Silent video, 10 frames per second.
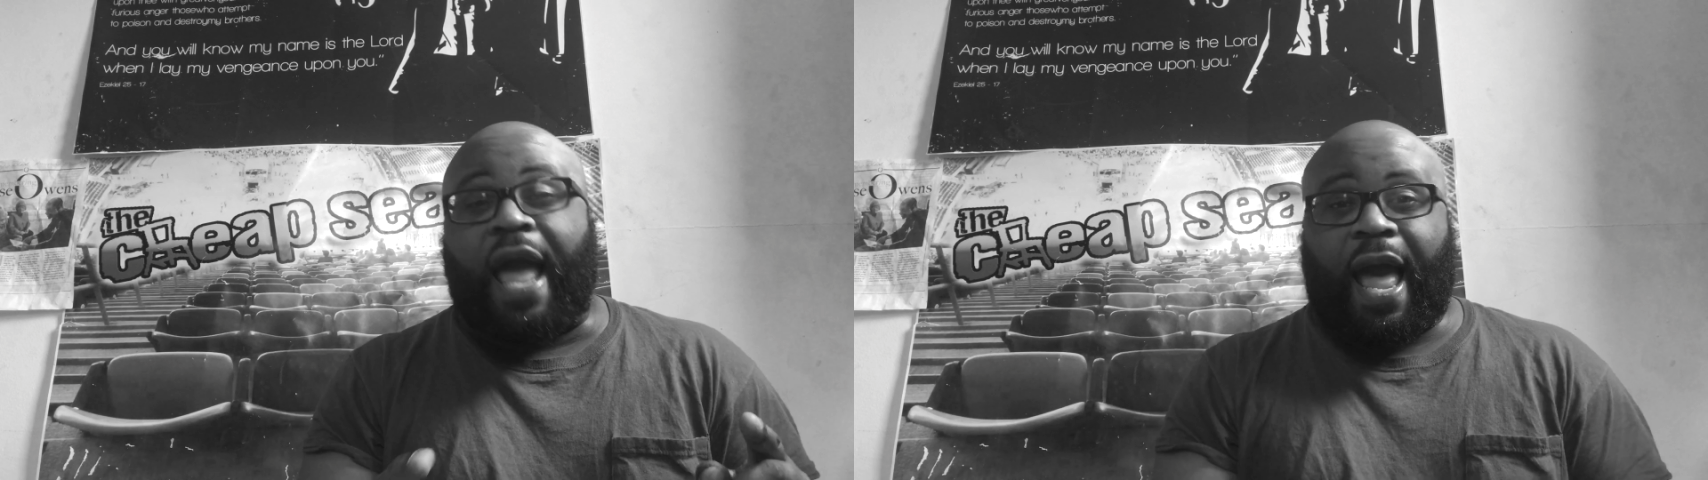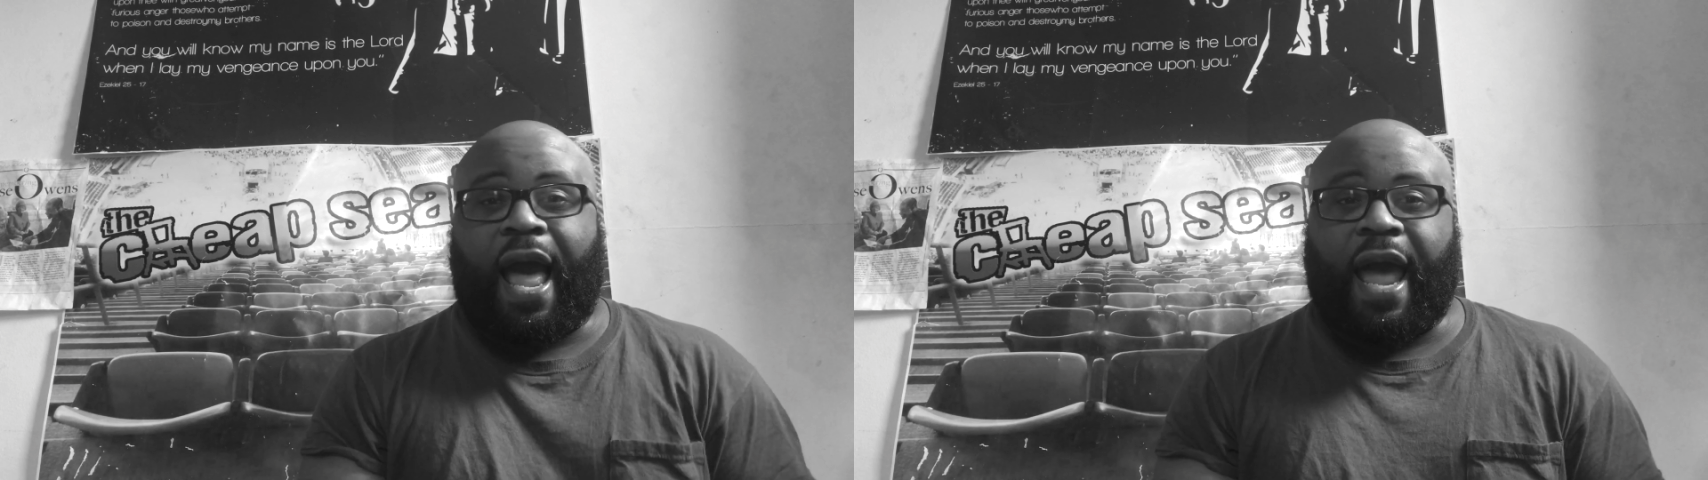
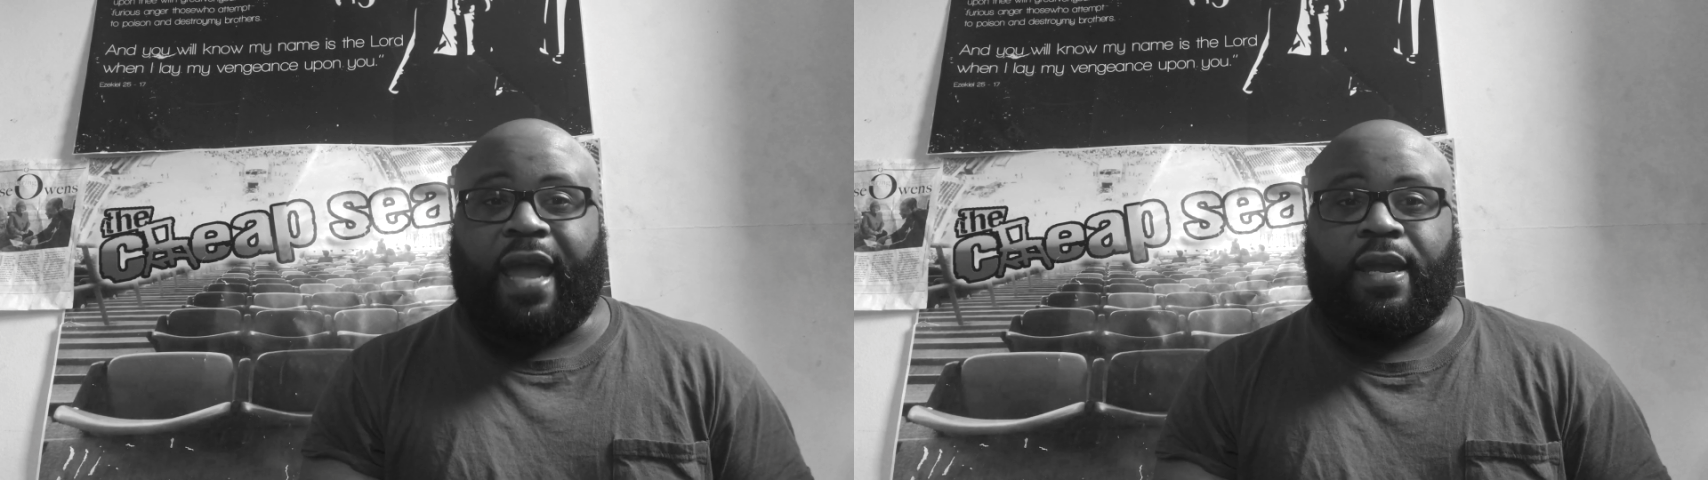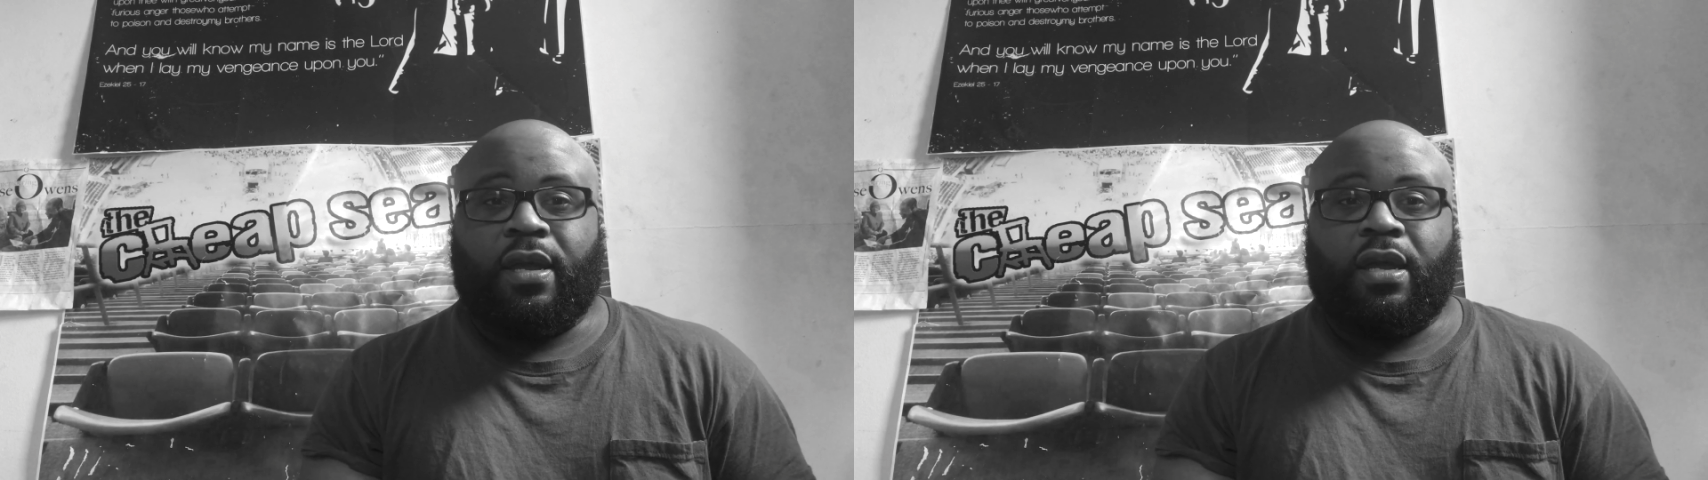
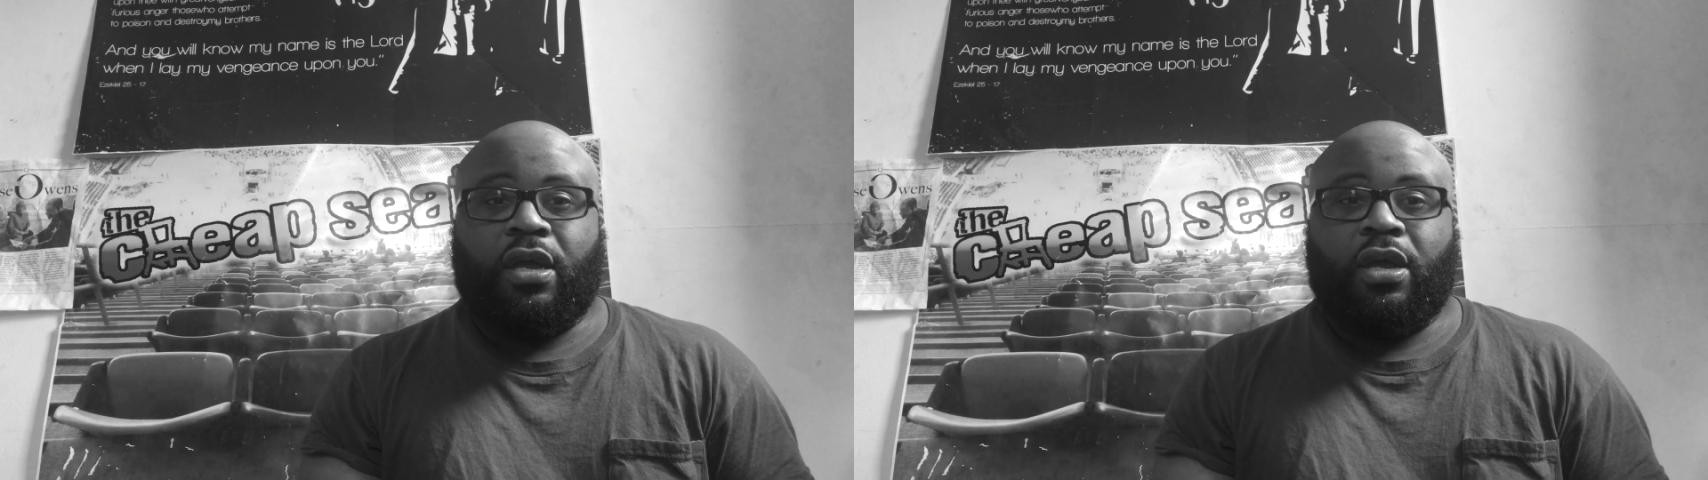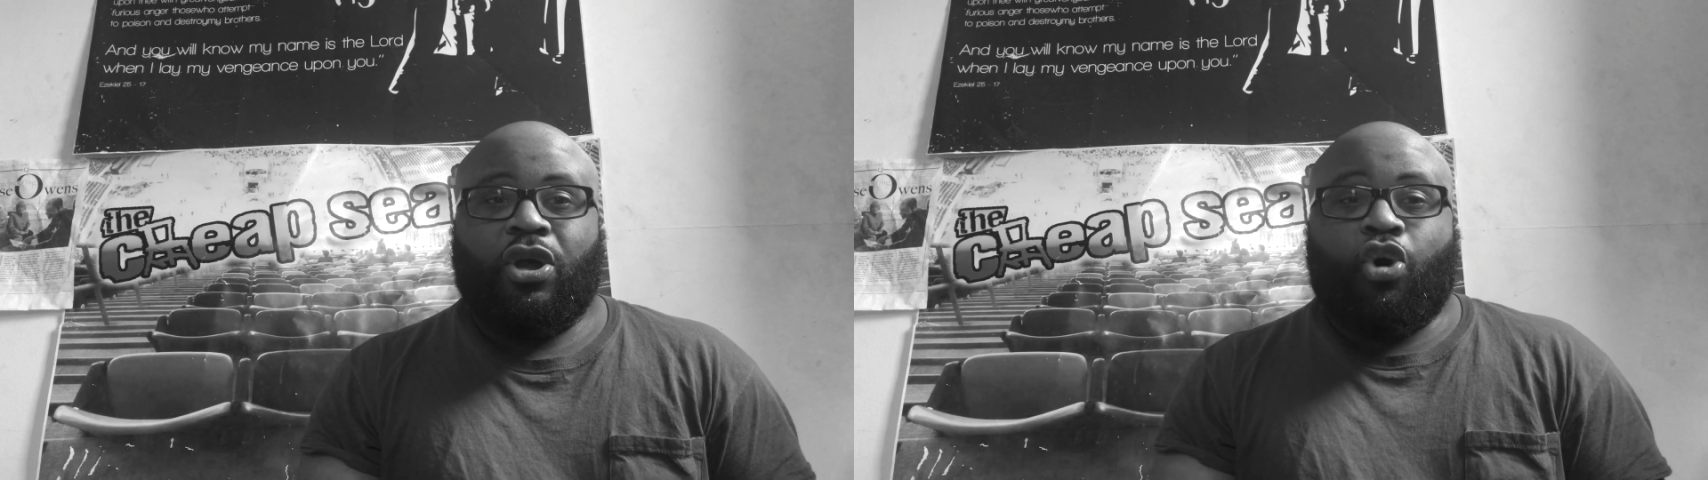guy
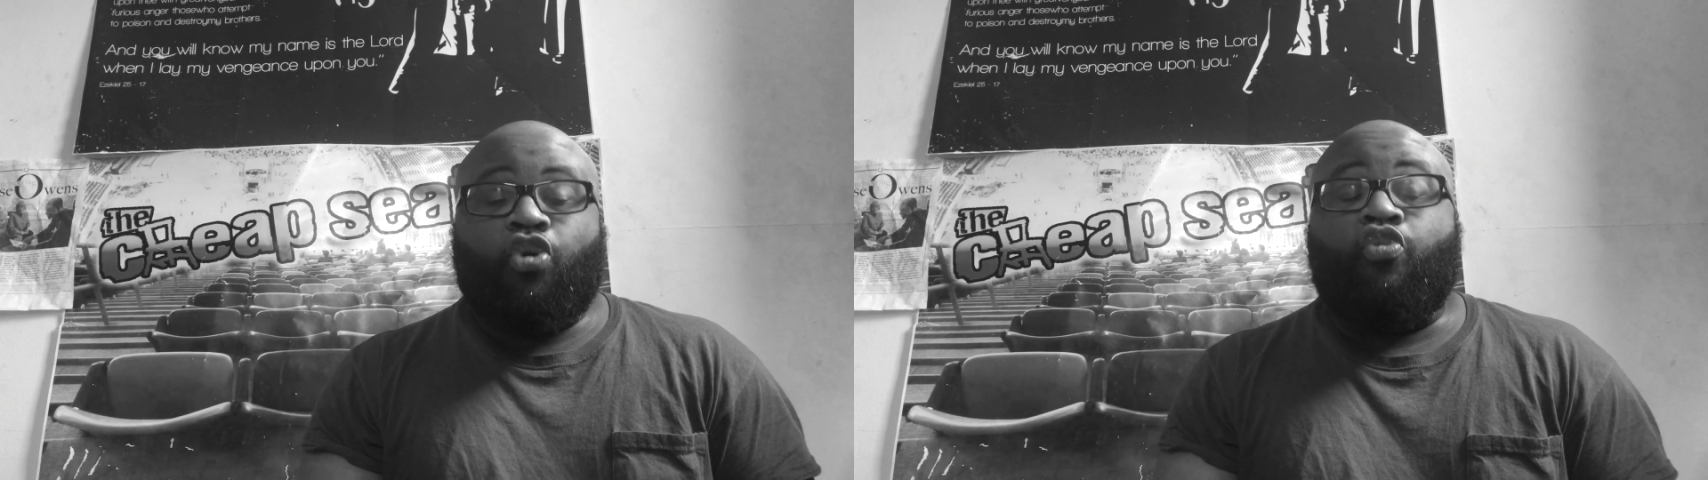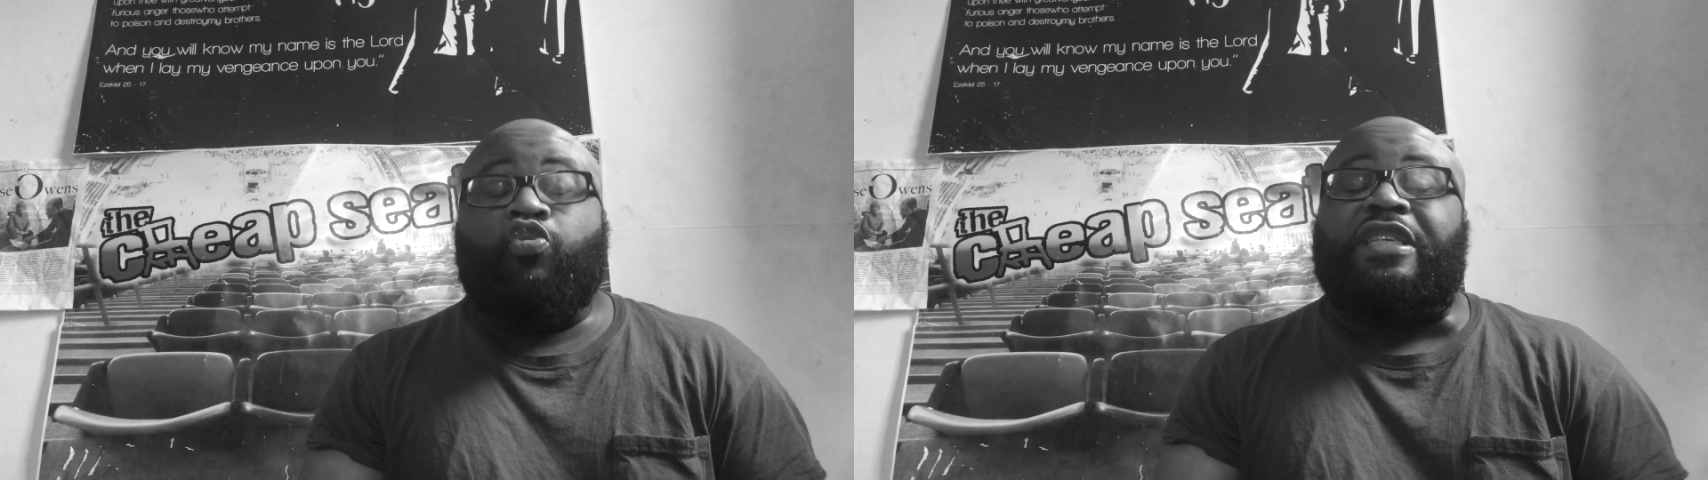
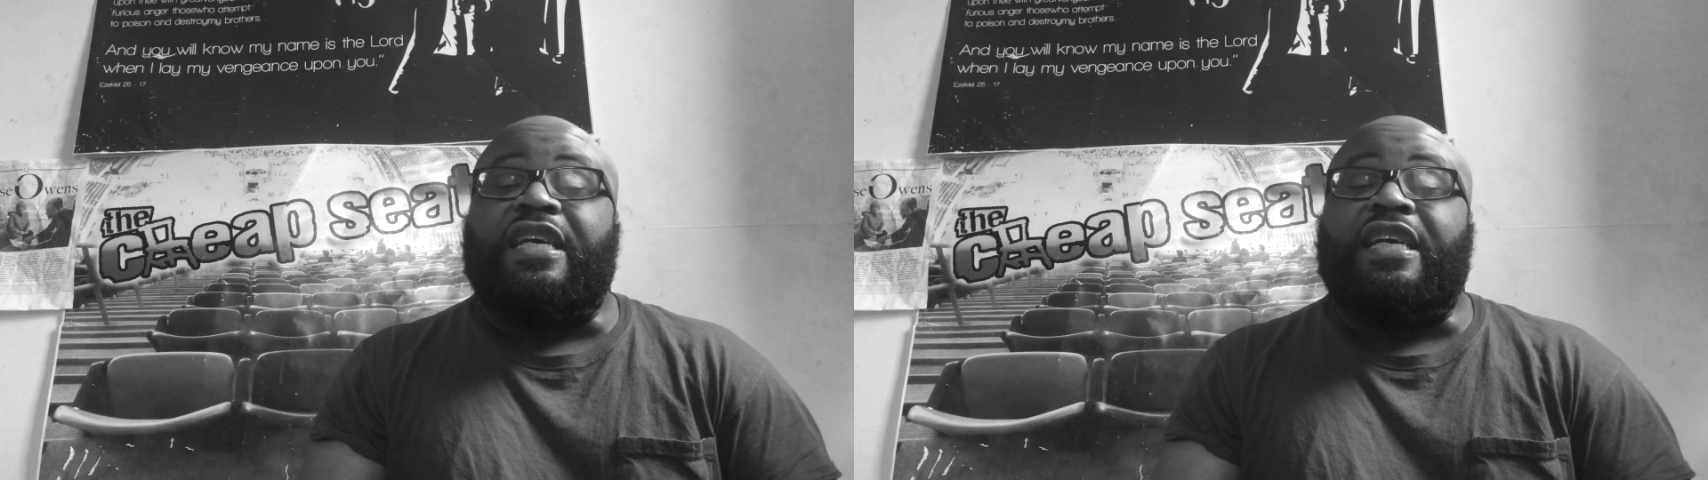who was